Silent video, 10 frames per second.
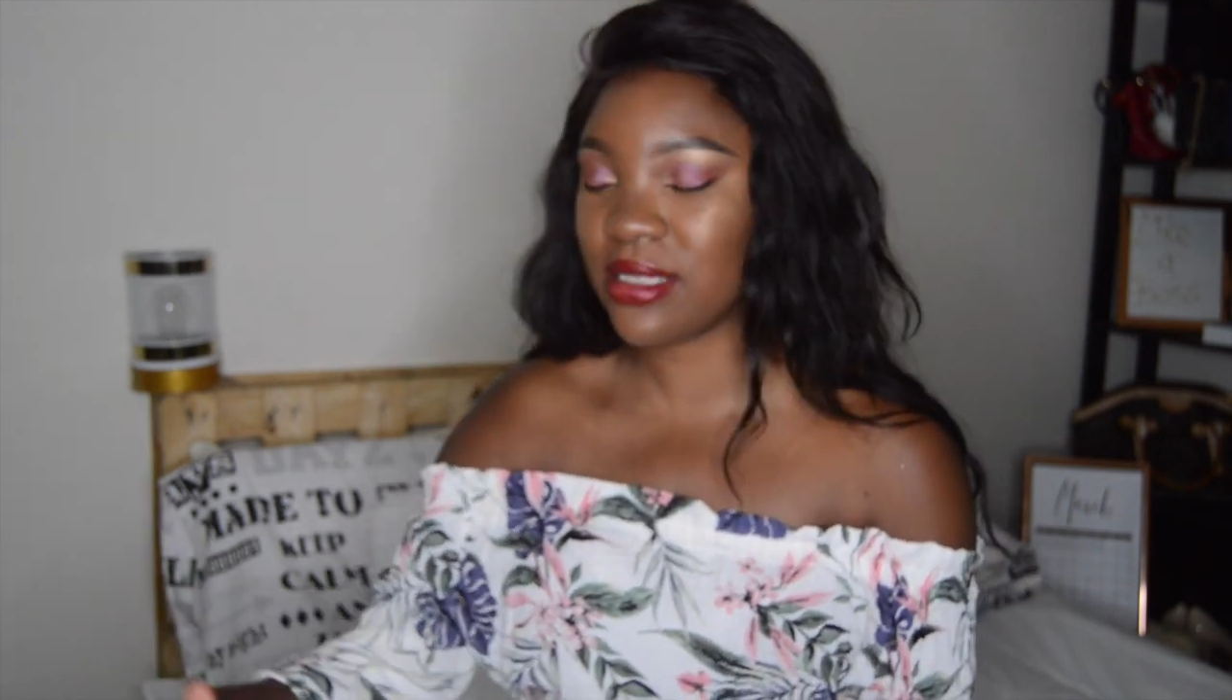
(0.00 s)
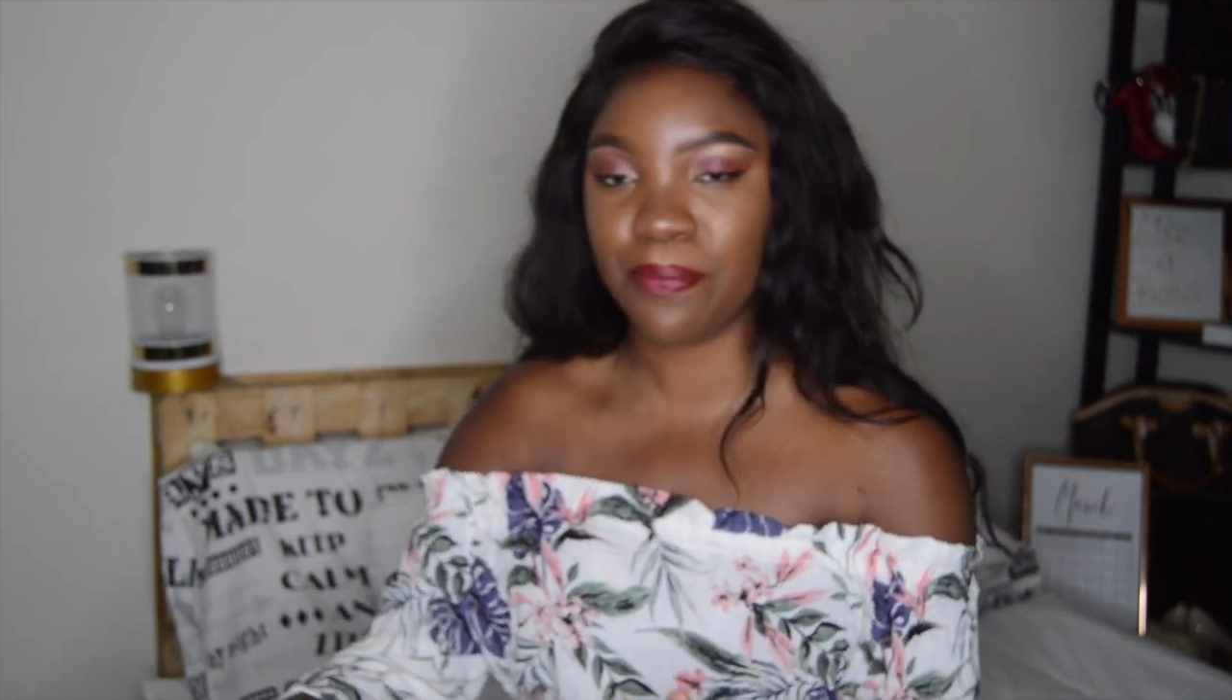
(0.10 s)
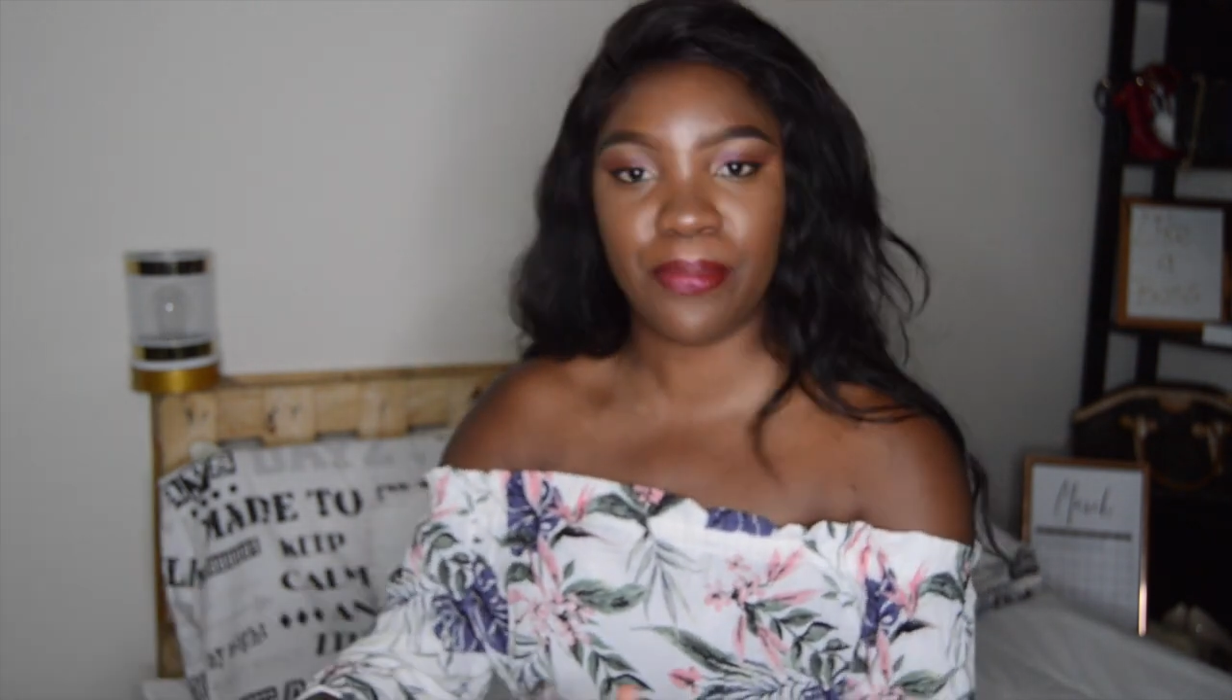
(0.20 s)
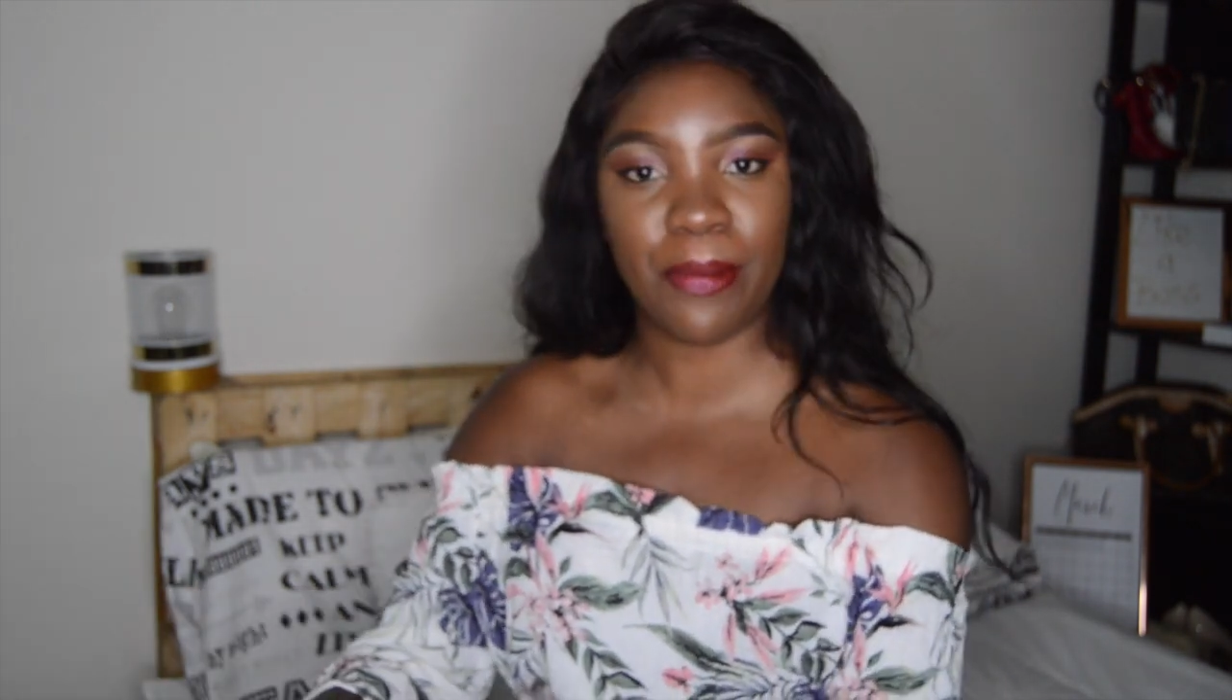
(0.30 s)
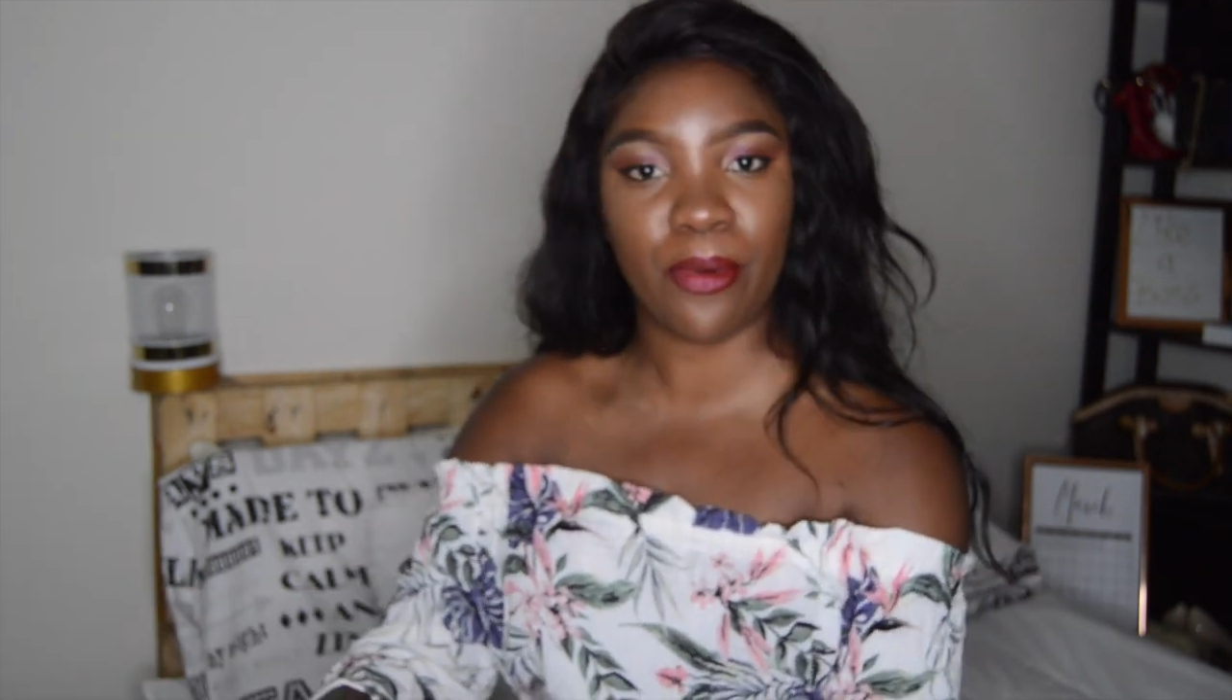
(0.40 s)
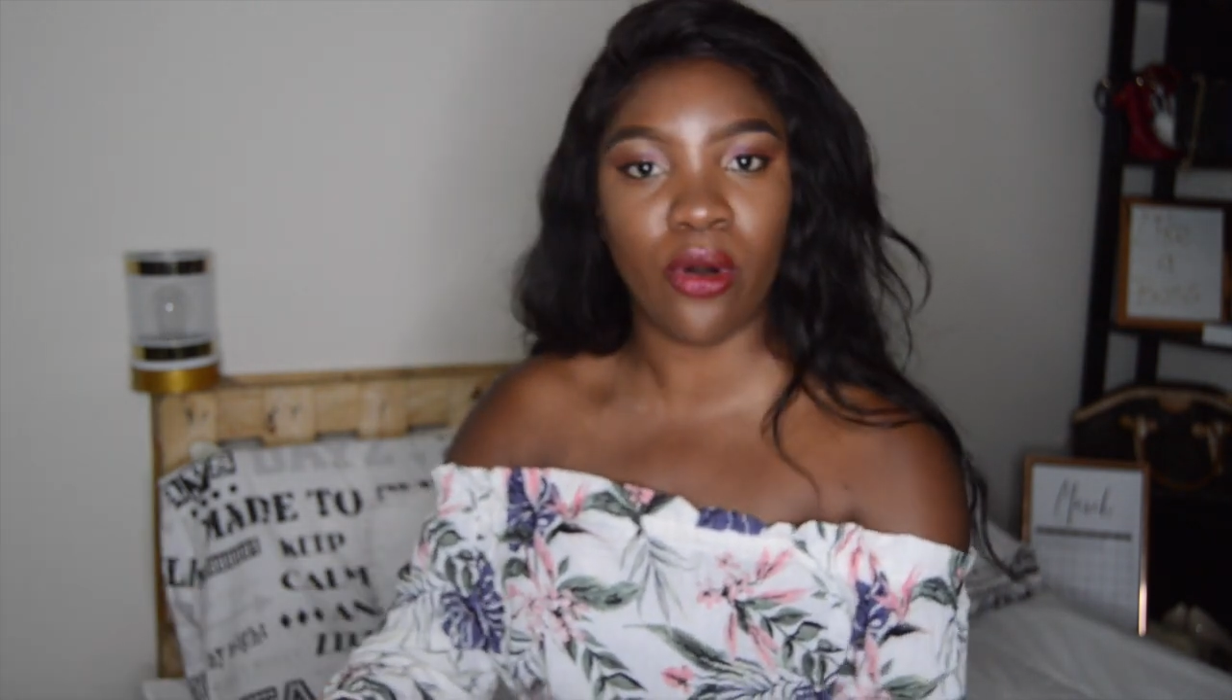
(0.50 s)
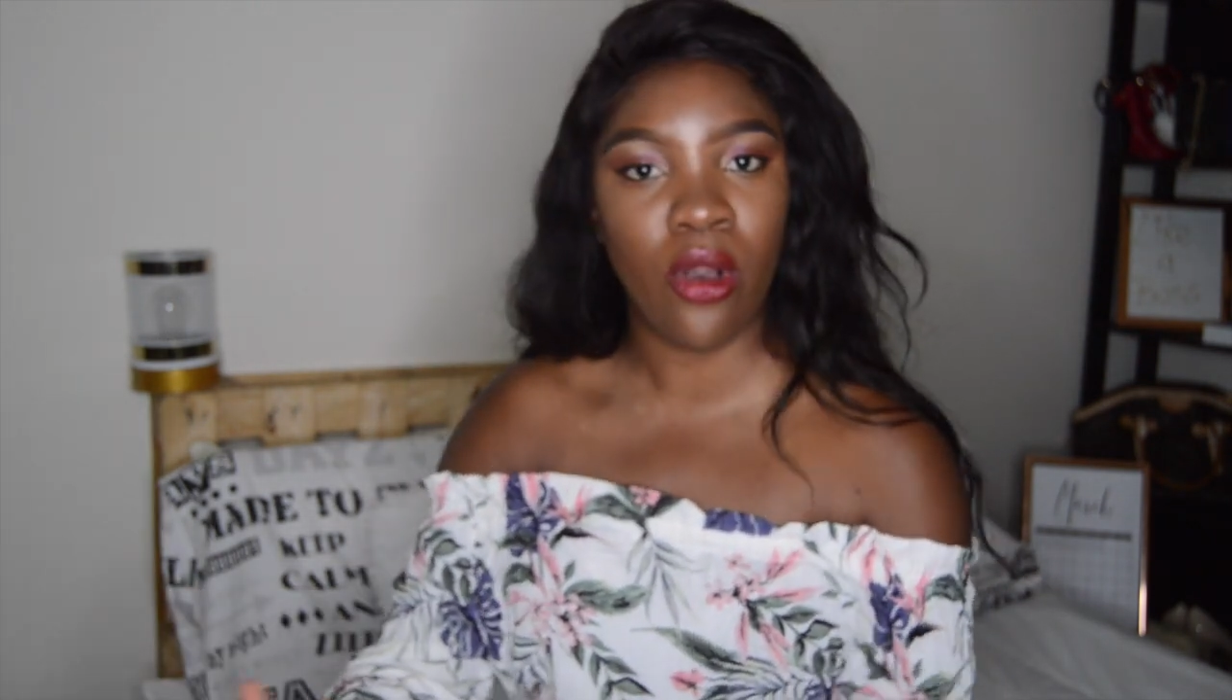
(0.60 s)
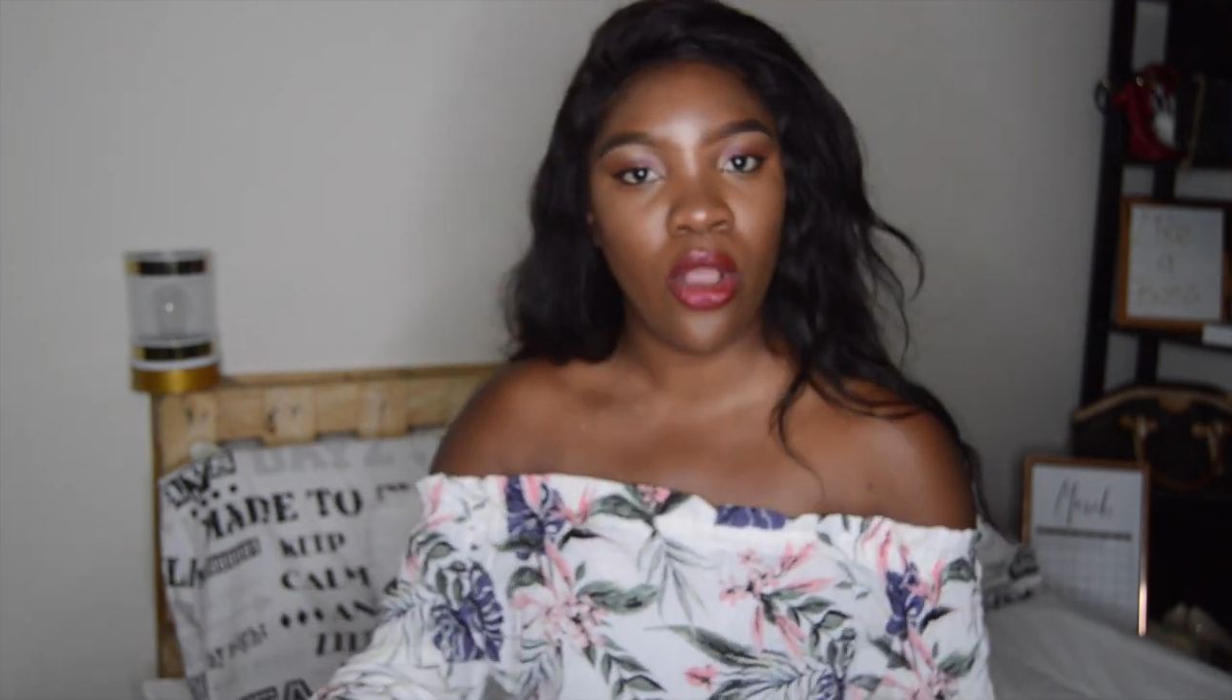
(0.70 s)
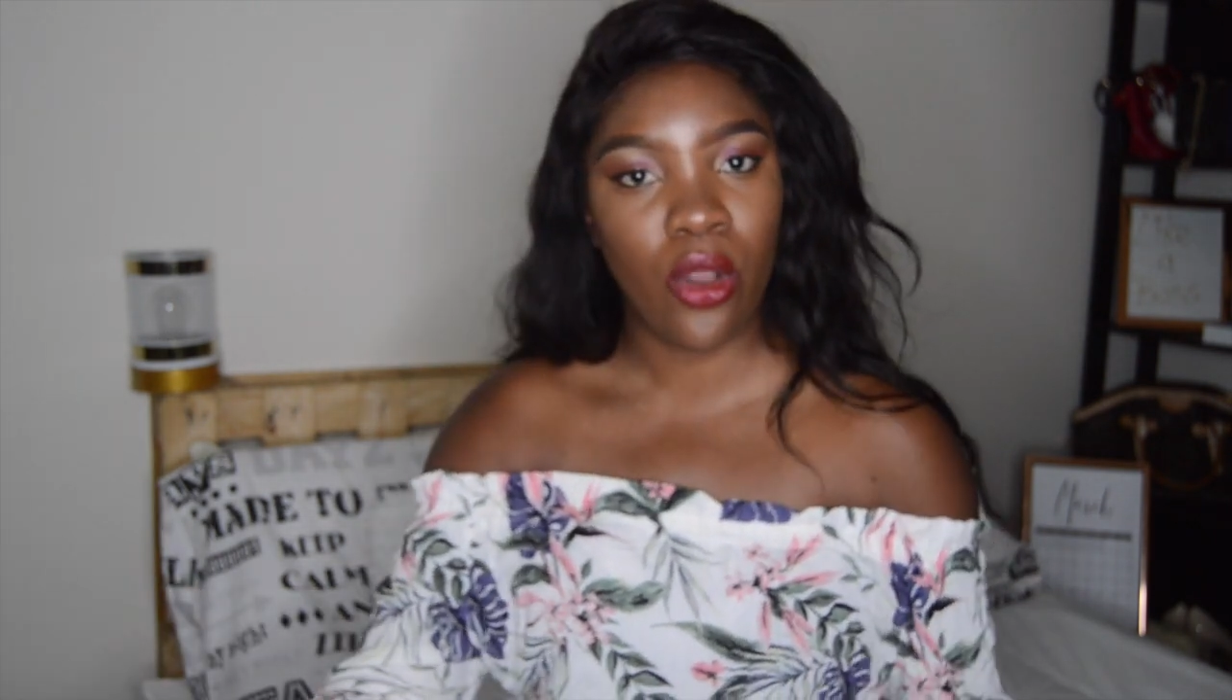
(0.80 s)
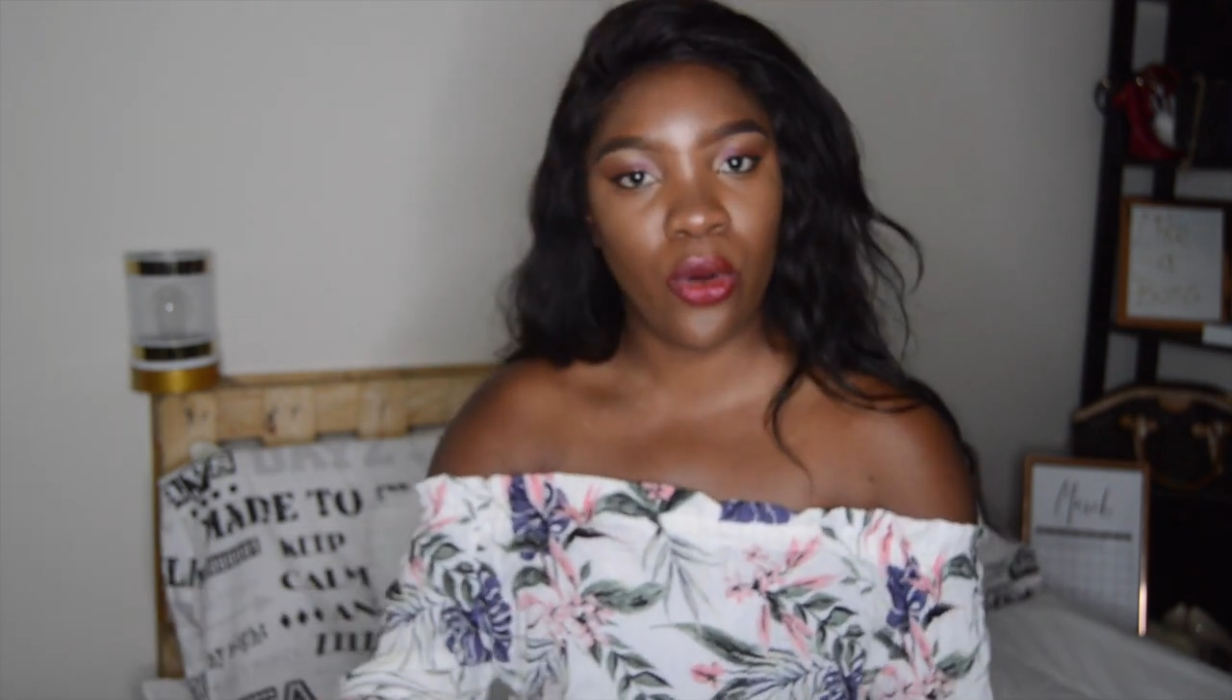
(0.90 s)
some people